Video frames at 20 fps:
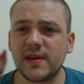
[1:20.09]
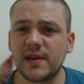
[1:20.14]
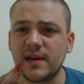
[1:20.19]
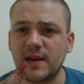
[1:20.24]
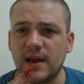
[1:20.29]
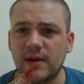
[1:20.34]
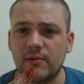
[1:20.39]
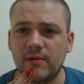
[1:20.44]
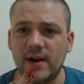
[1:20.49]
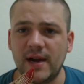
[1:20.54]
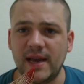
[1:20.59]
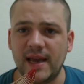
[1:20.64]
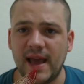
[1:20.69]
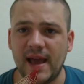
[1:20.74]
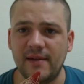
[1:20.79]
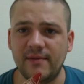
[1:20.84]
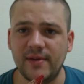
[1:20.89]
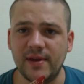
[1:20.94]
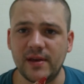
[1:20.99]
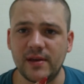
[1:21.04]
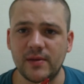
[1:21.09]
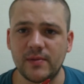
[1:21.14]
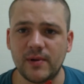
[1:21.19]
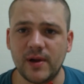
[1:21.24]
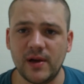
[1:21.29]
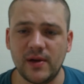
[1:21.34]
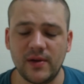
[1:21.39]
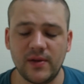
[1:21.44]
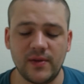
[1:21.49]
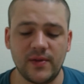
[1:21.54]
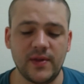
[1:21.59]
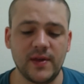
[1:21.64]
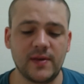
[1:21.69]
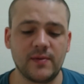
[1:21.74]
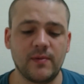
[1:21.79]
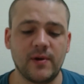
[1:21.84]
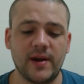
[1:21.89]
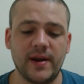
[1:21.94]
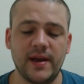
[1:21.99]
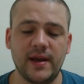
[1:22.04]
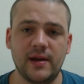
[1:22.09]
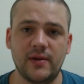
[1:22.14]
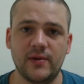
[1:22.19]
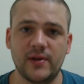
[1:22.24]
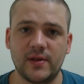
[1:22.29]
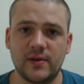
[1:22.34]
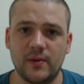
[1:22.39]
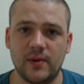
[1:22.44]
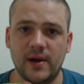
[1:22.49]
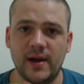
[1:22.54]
can get really heavy as well. This one here is